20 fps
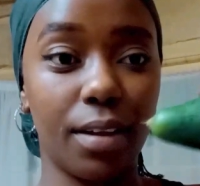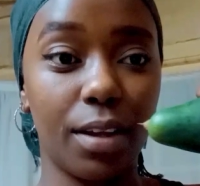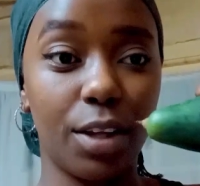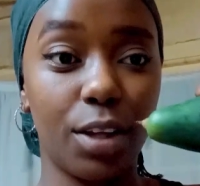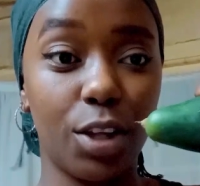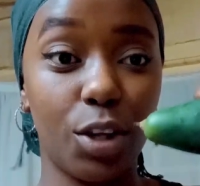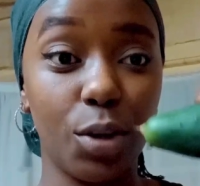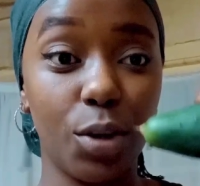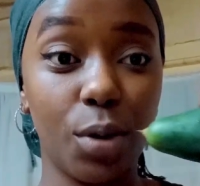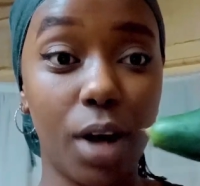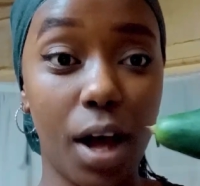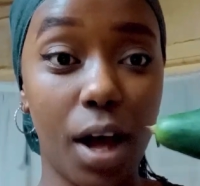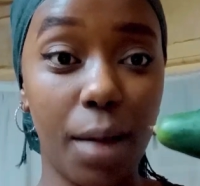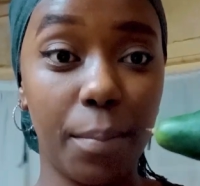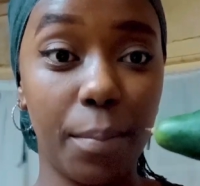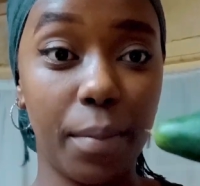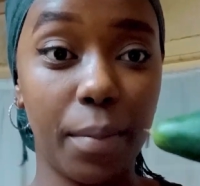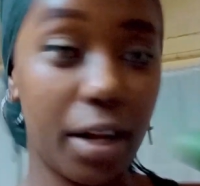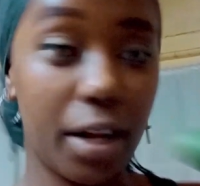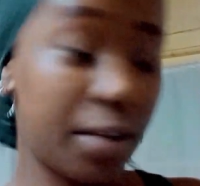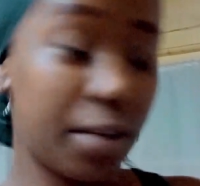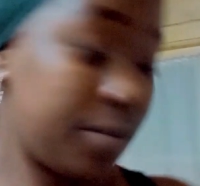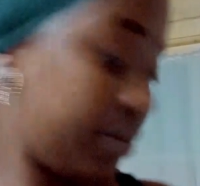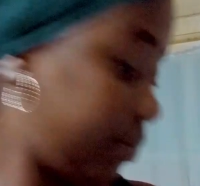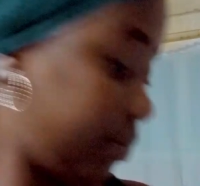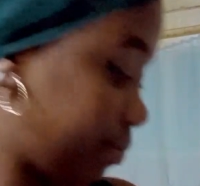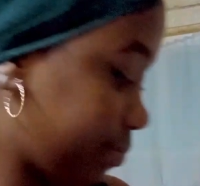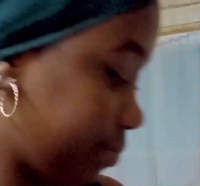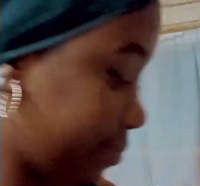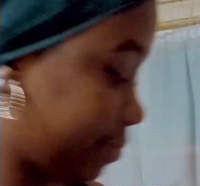cucumber,
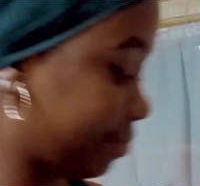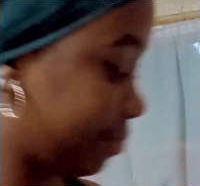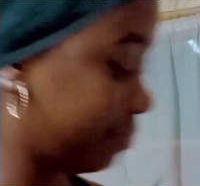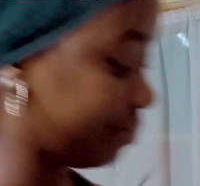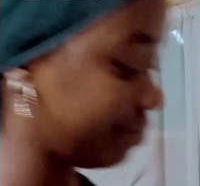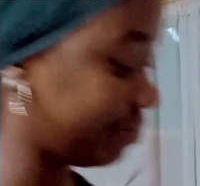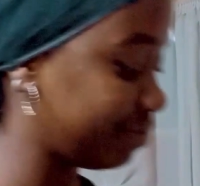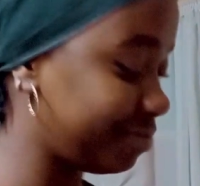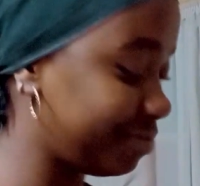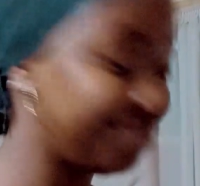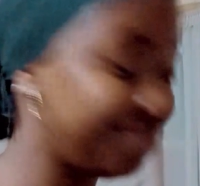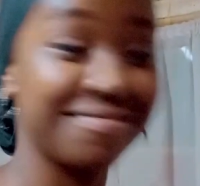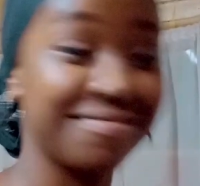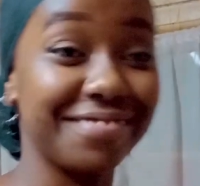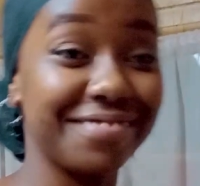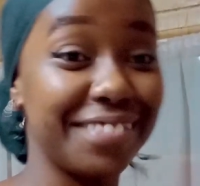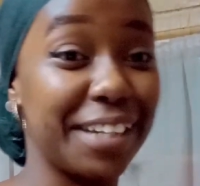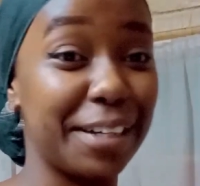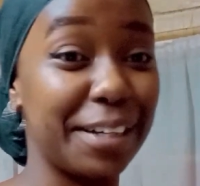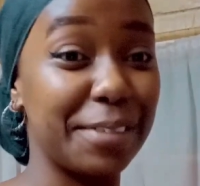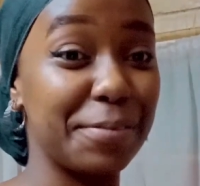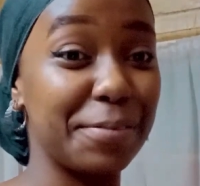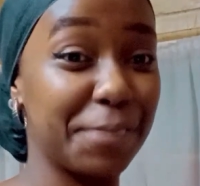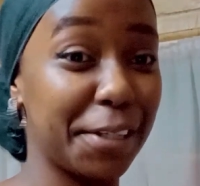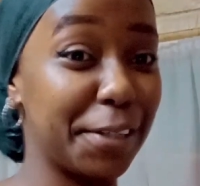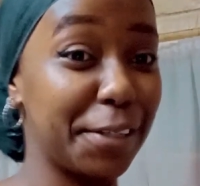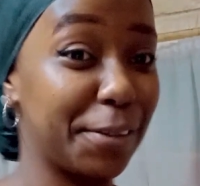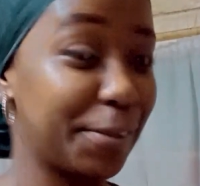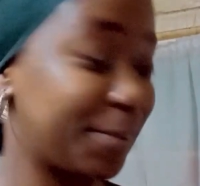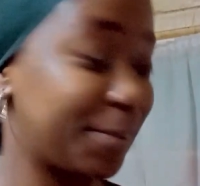yeah,
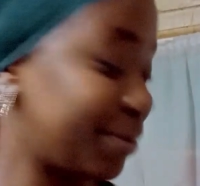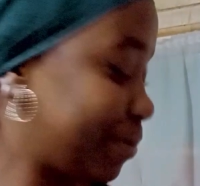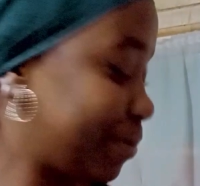I know,